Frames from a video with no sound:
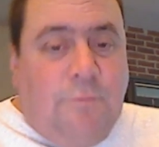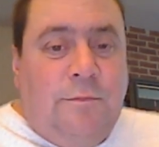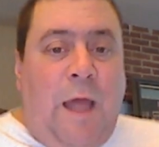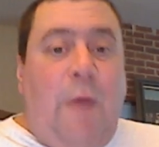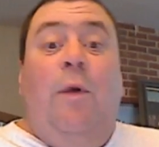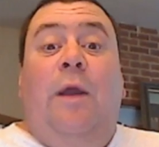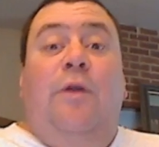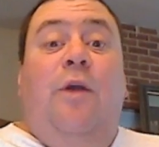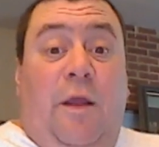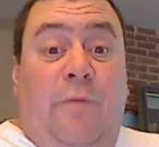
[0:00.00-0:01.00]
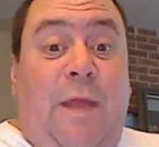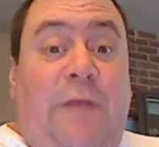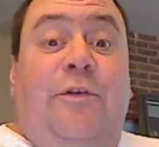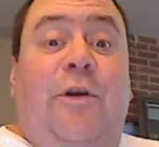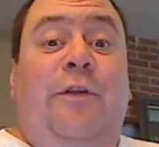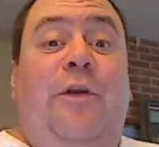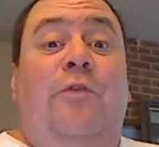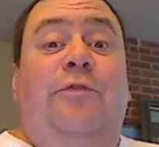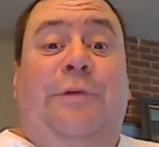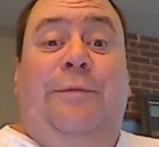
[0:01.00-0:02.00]
That way you can make sure it
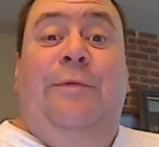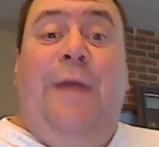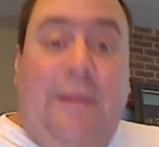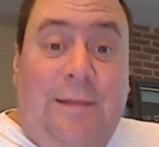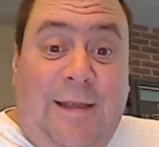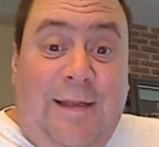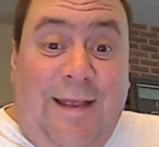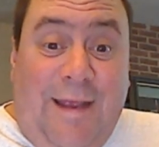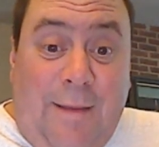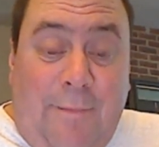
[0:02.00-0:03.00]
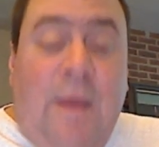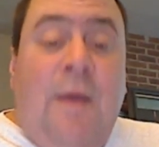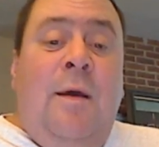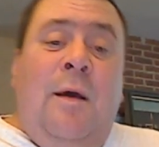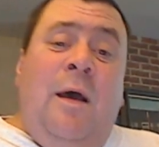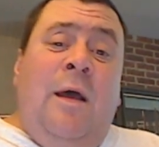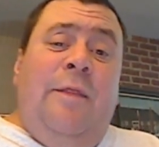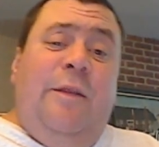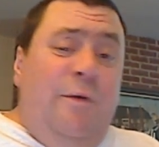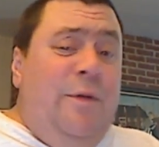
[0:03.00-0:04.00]
goes directly to Him.
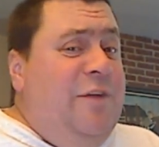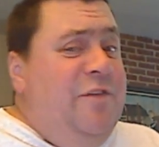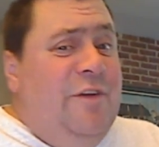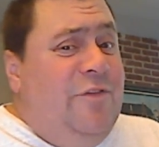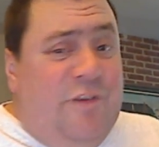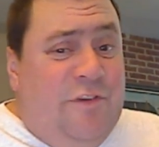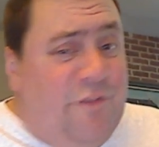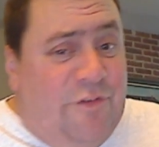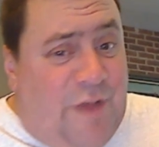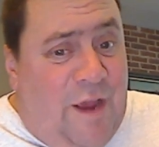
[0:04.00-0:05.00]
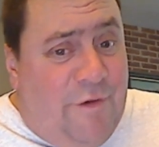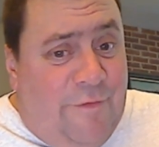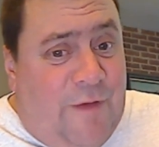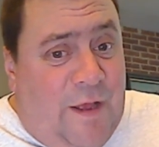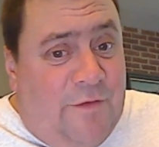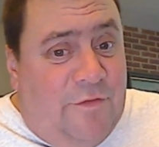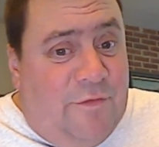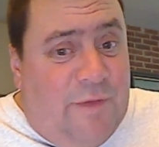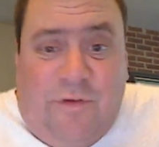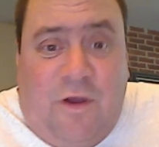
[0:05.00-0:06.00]
The donation is just a
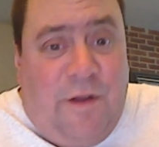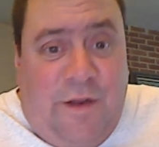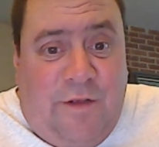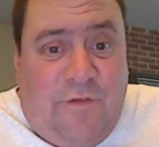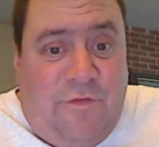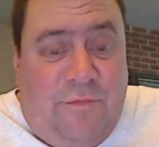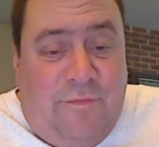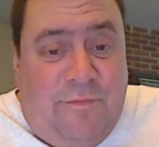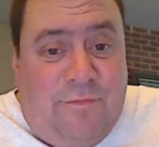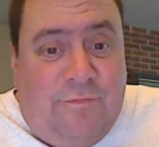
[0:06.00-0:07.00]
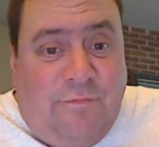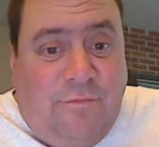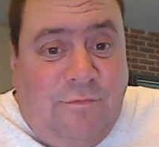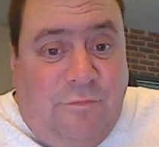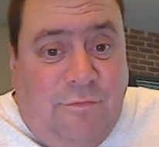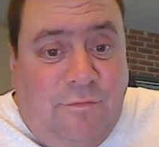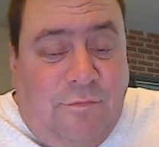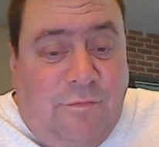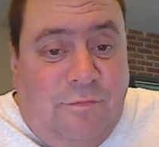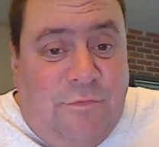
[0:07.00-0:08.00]
sacrifice. That's all it is.
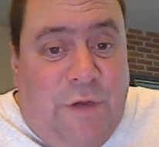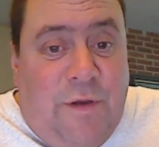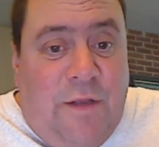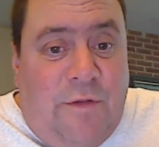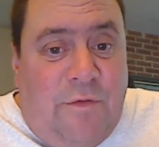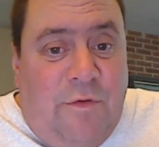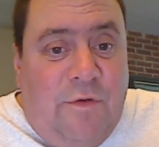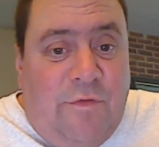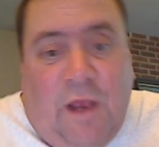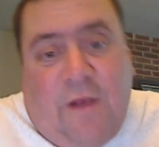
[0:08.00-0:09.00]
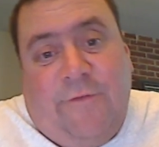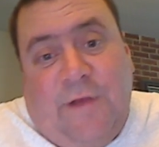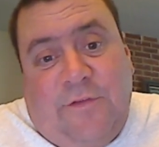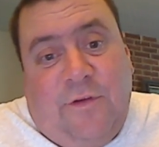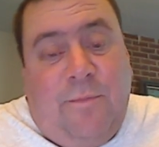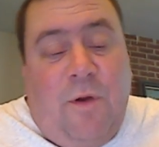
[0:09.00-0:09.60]
Yeah, it, you're sacrificing